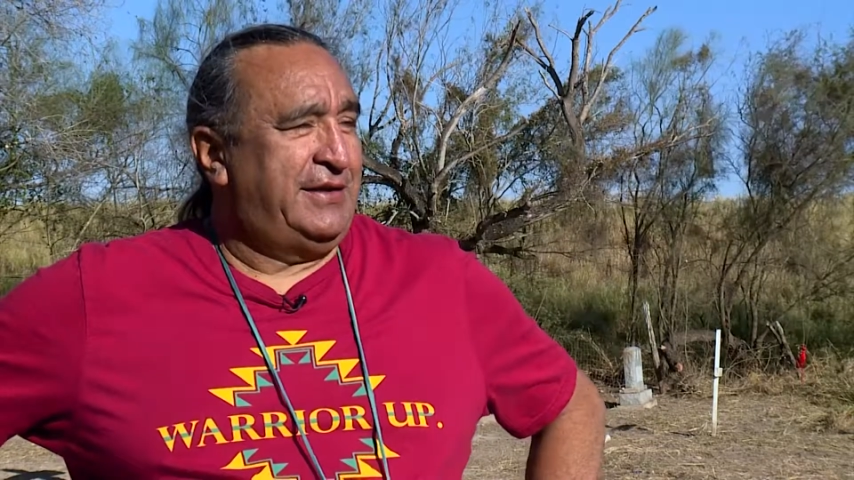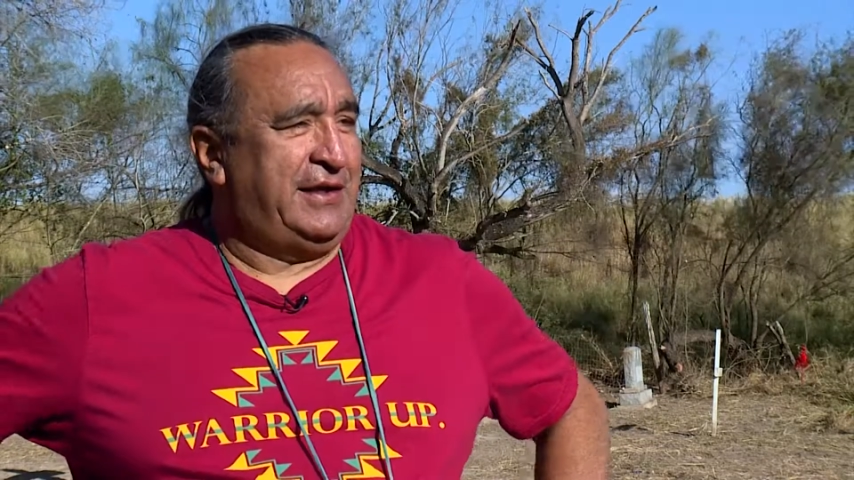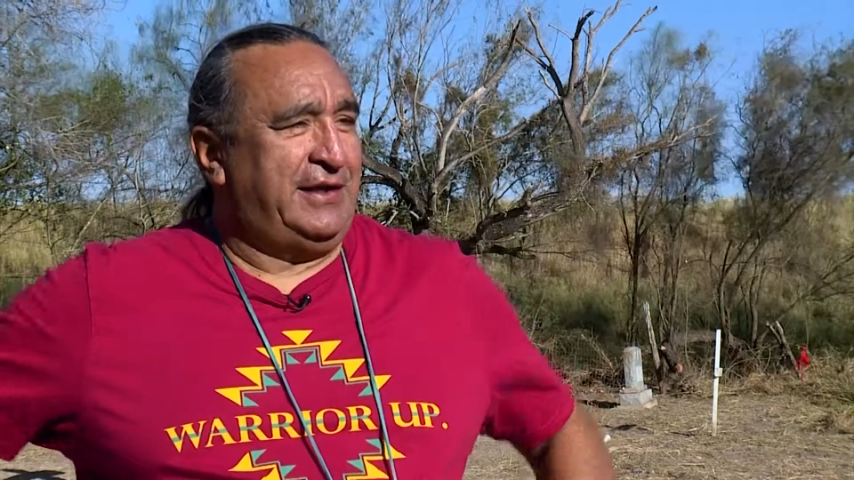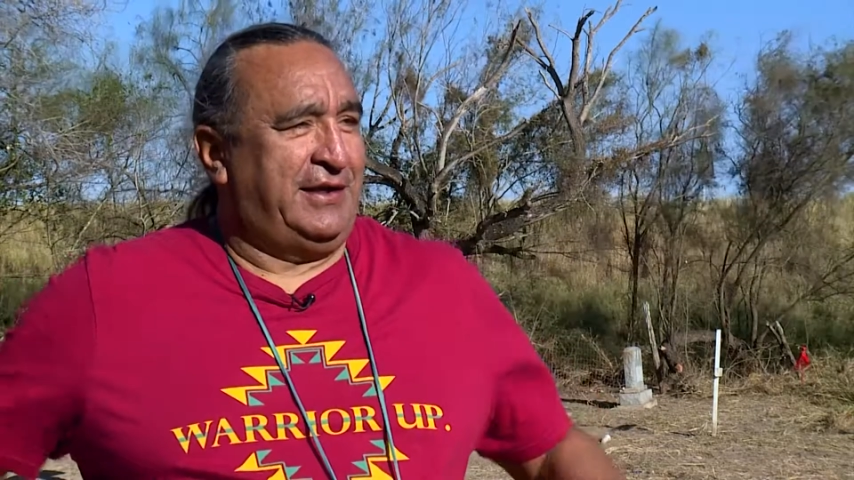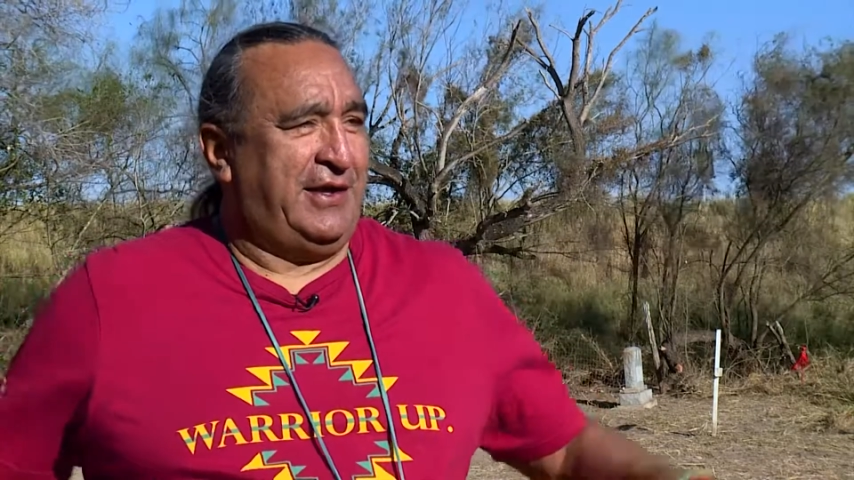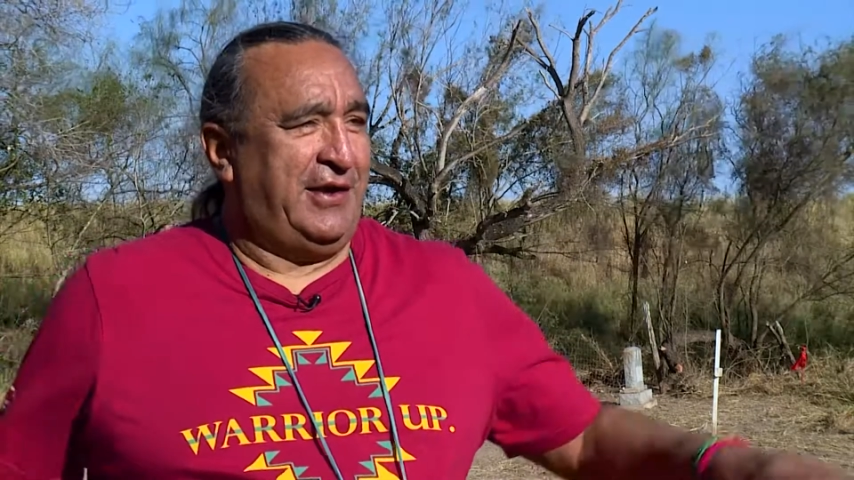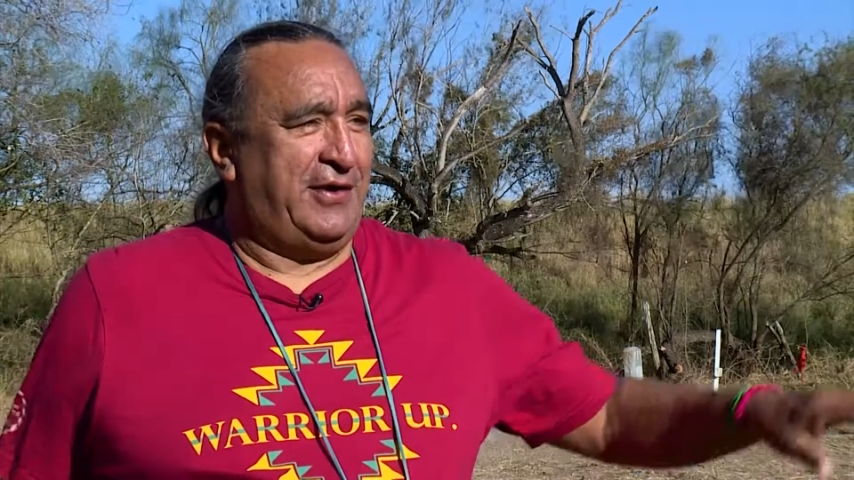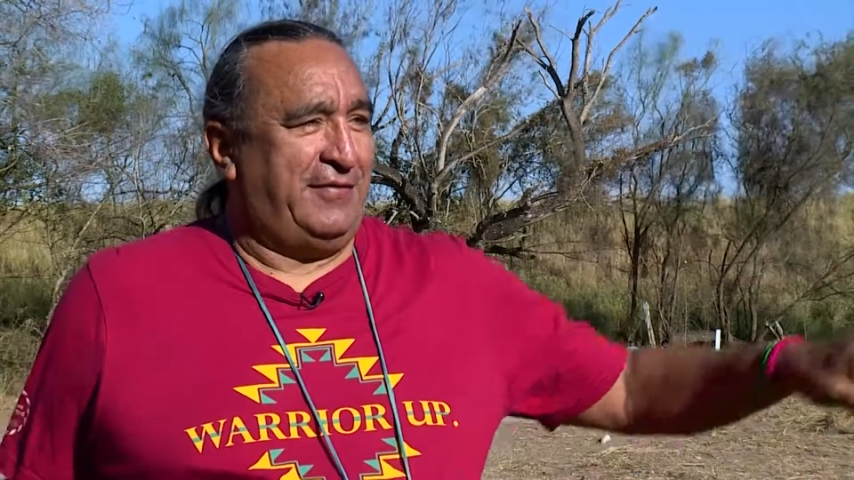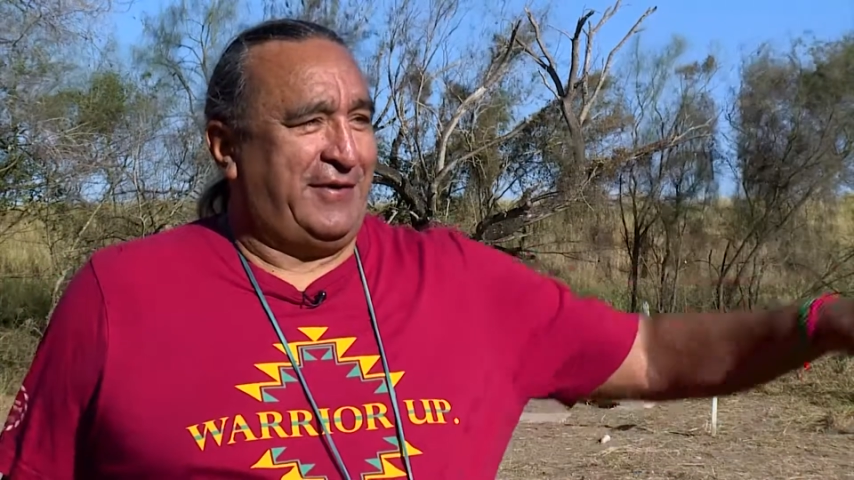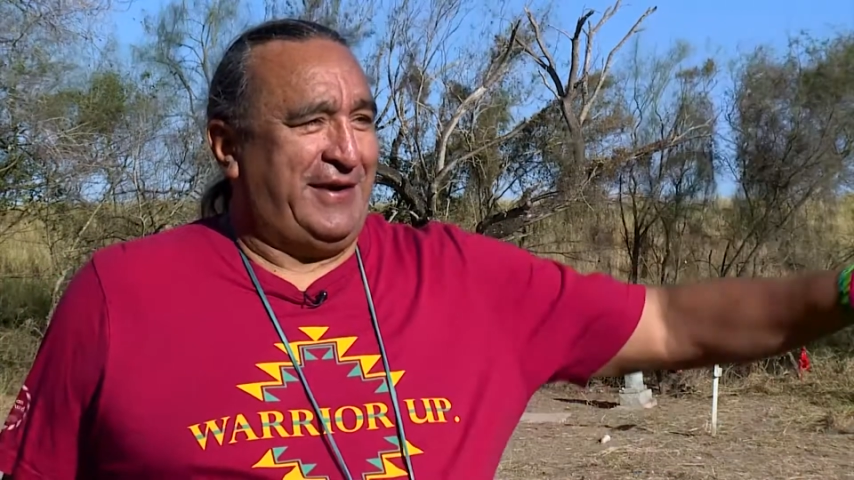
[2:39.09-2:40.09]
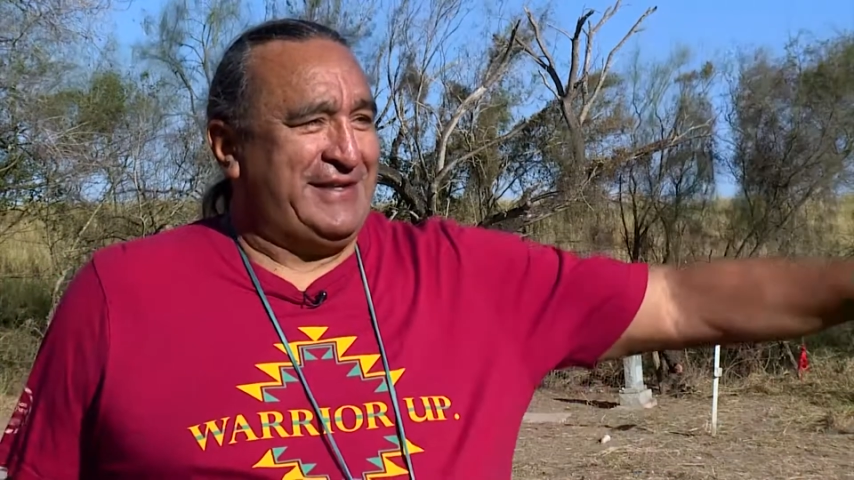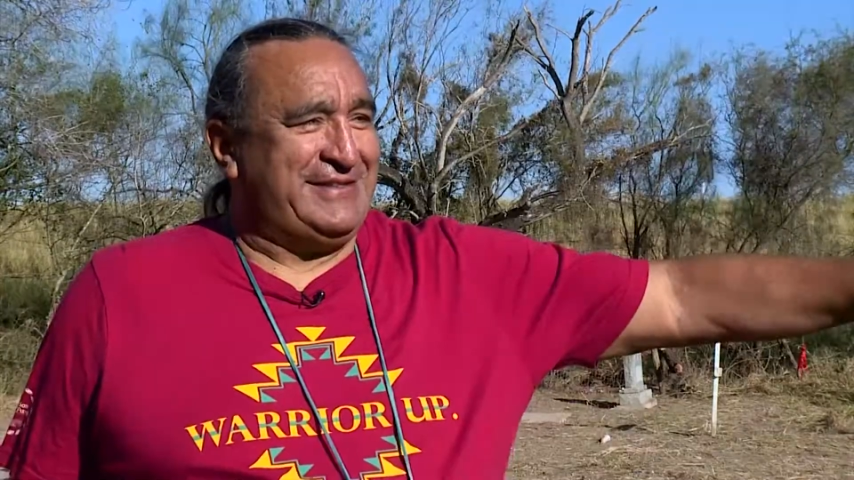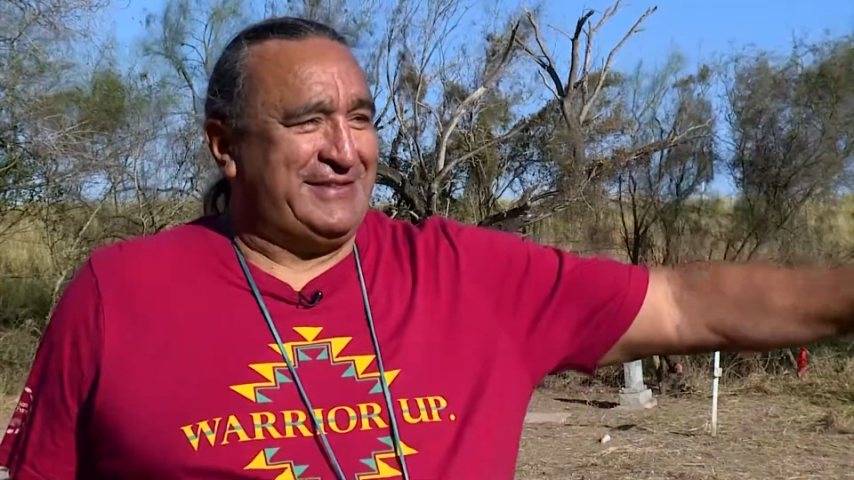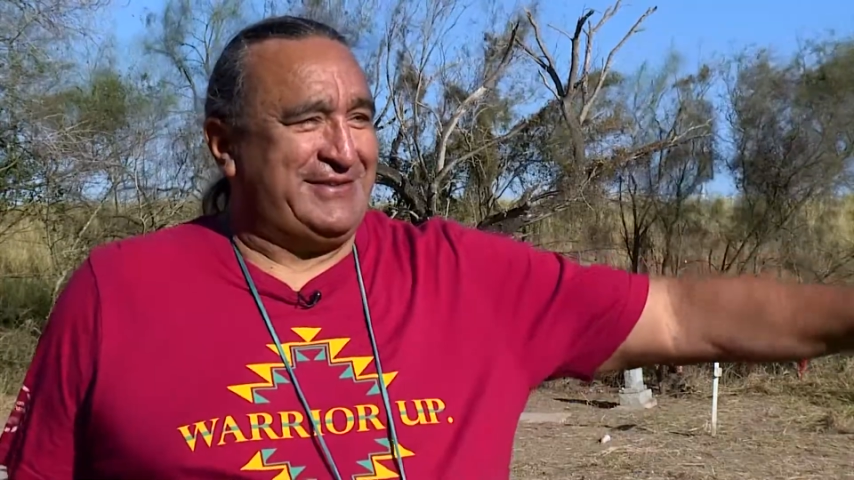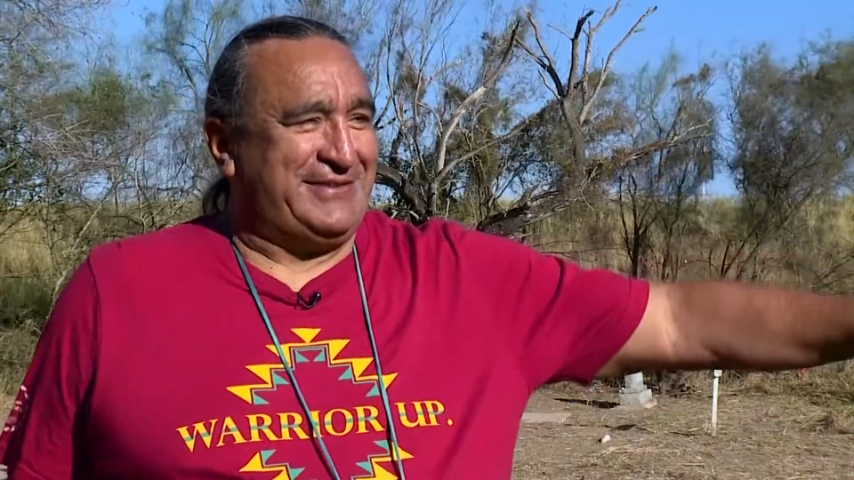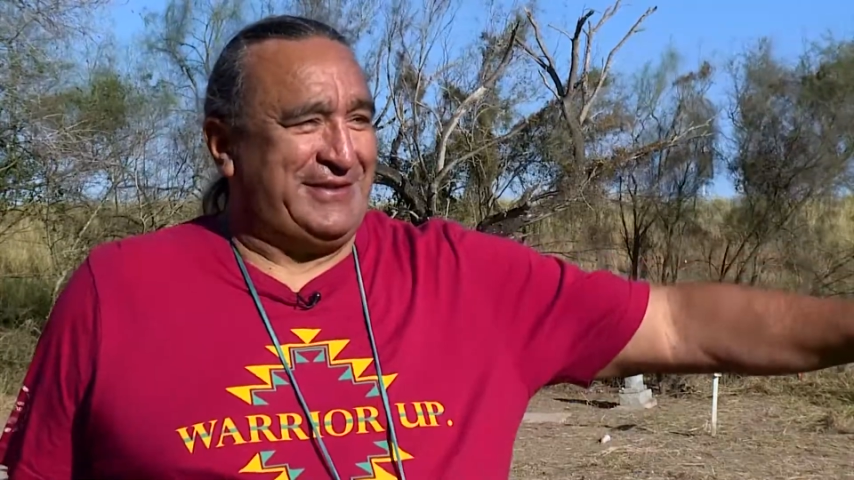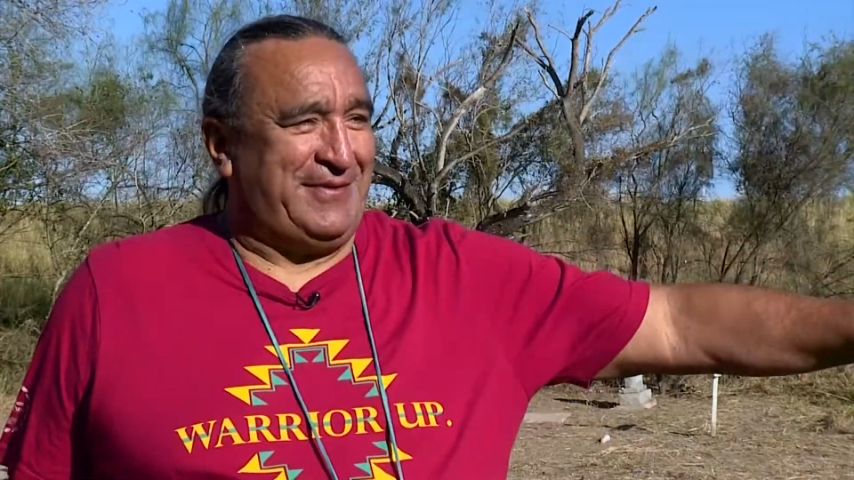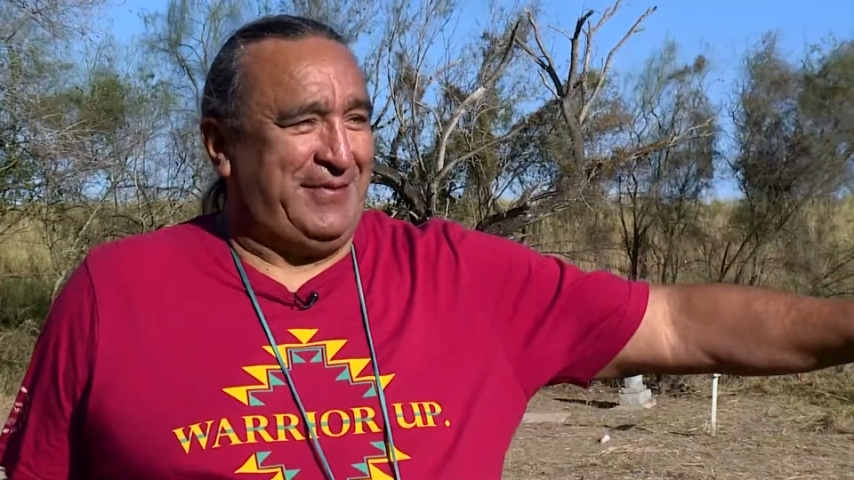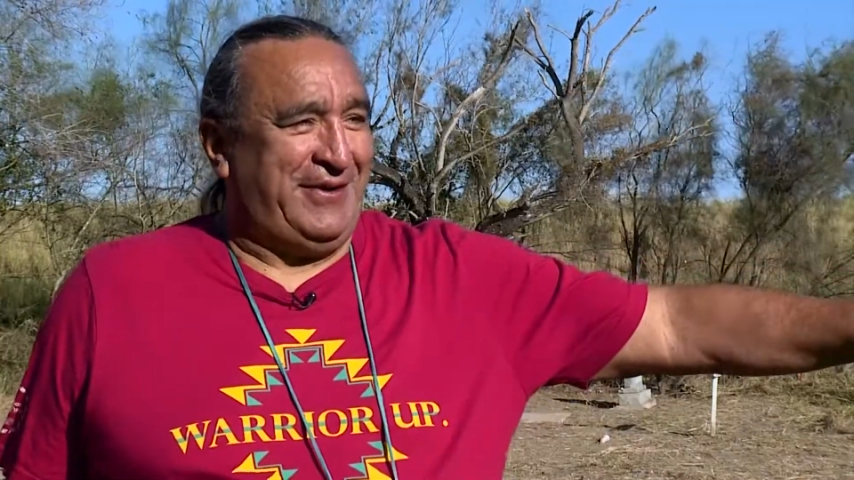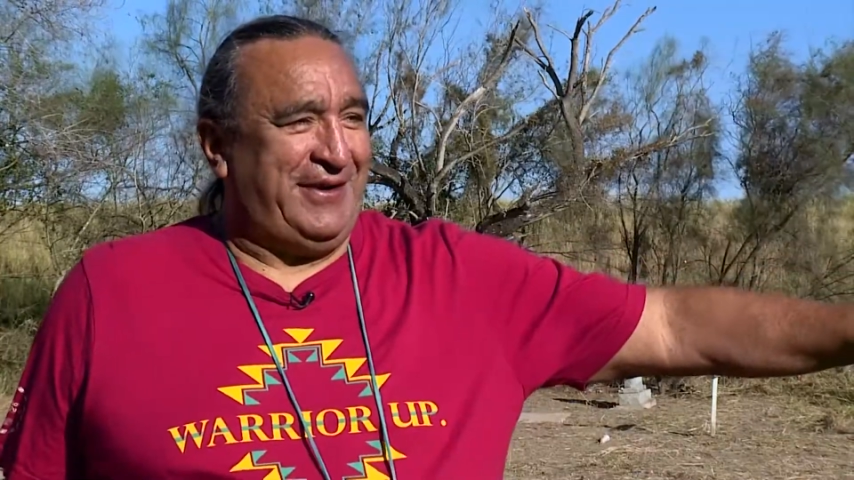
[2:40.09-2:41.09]
taking care of our ancestors that are
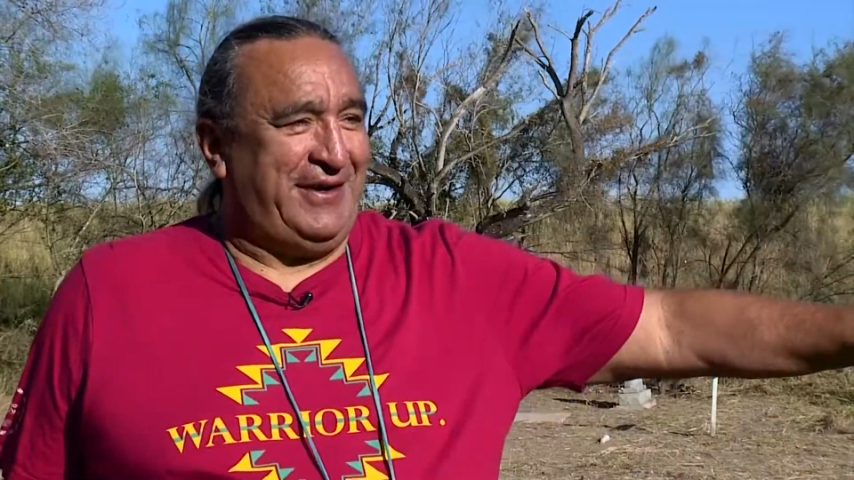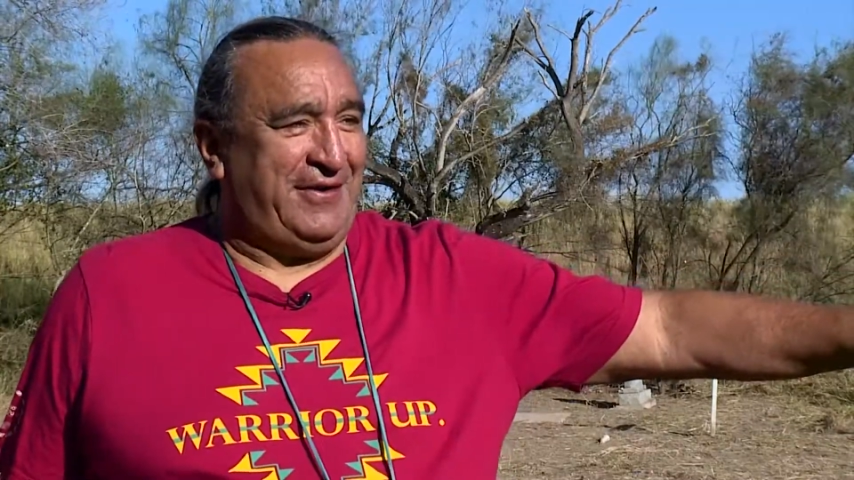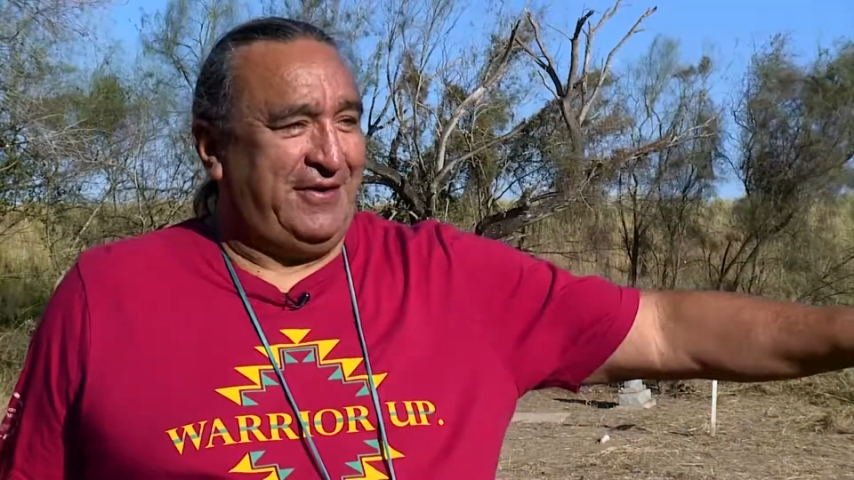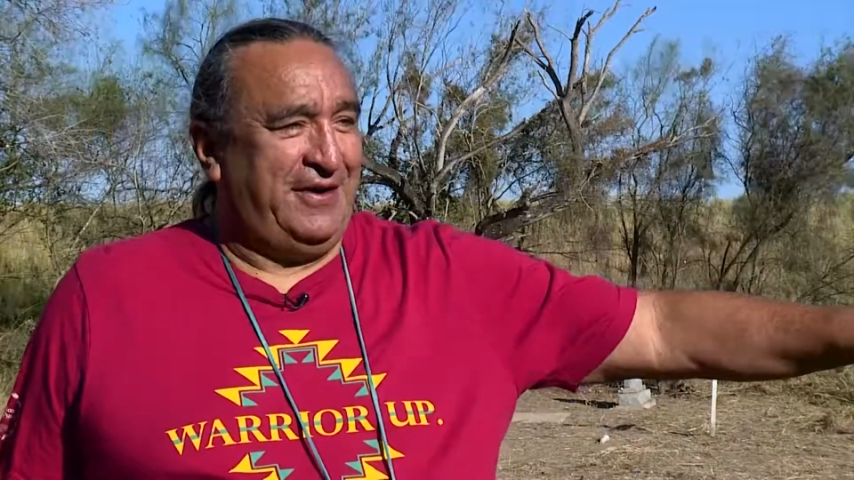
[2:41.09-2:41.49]
buried here.